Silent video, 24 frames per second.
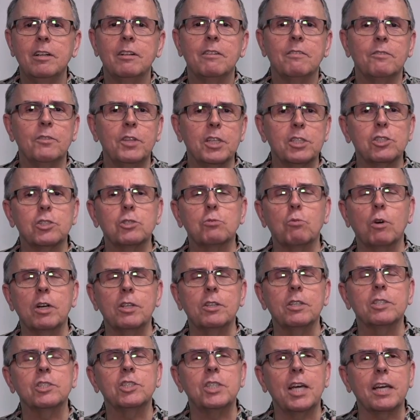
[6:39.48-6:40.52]
This is where
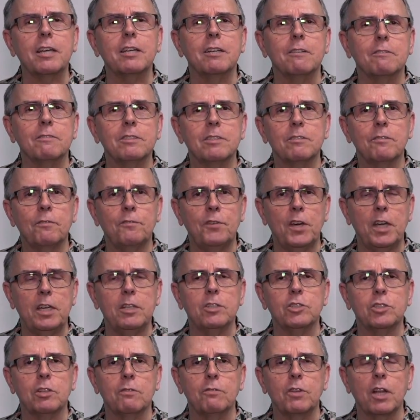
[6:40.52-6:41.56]
the second
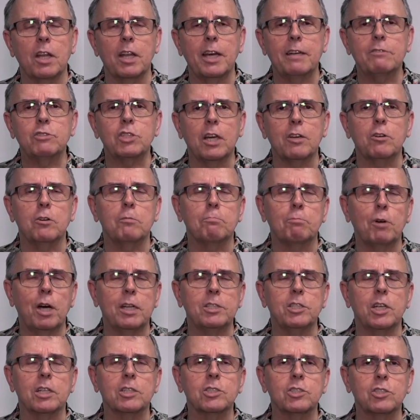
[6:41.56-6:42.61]
phase of the Lifecycle
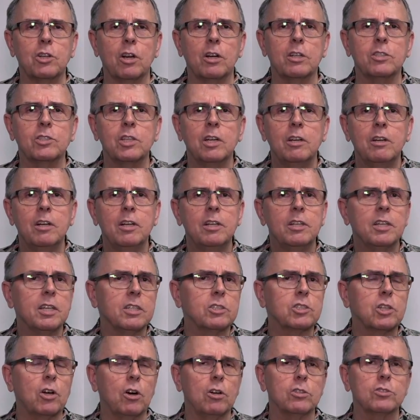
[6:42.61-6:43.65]
project starts.
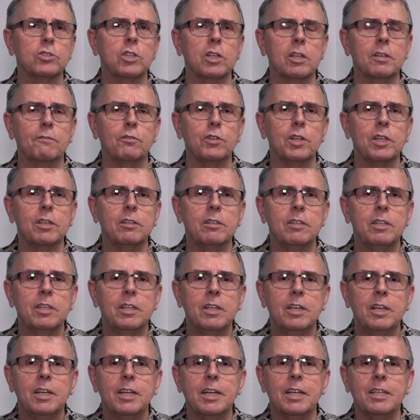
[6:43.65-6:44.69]
It's called delivery.
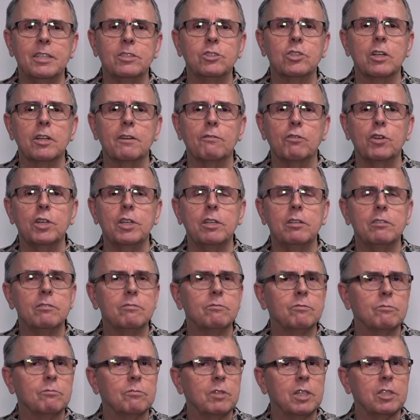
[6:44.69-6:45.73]
And in delivery,
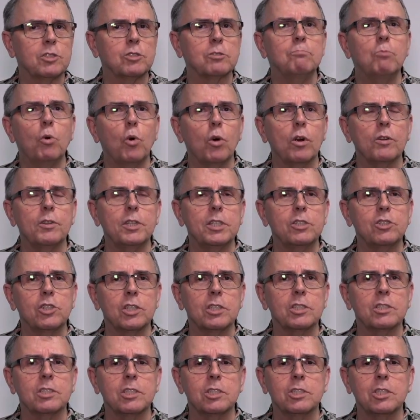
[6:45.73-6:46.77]
it's more than
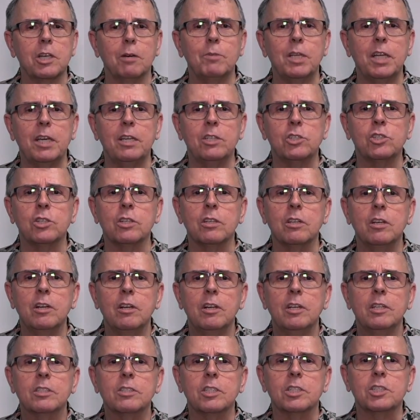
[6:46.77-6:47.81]
just dissemination.
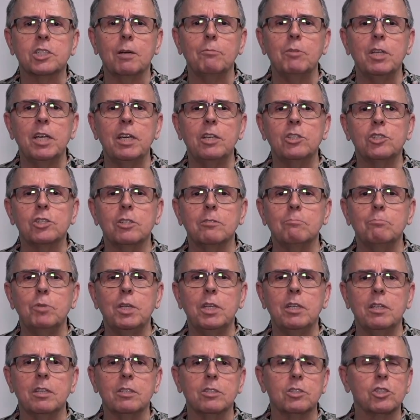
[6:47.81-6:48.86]
Dissemination
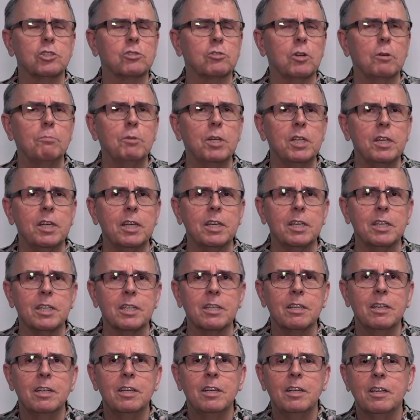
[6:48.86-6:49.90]
being distributing it
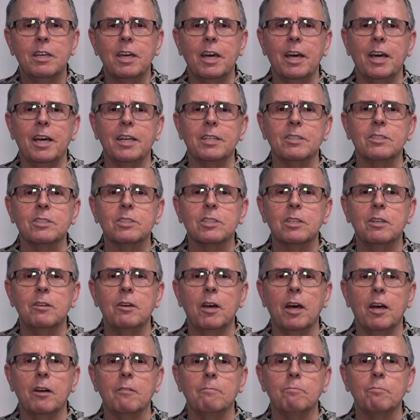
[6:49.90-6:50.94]
and
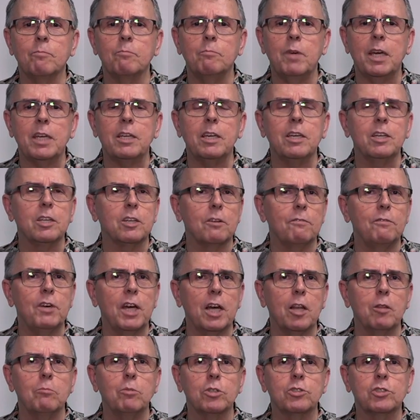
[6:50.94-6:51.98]
making it
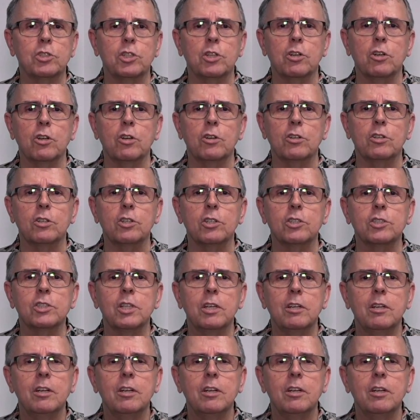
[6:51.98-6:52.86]
available to your learners.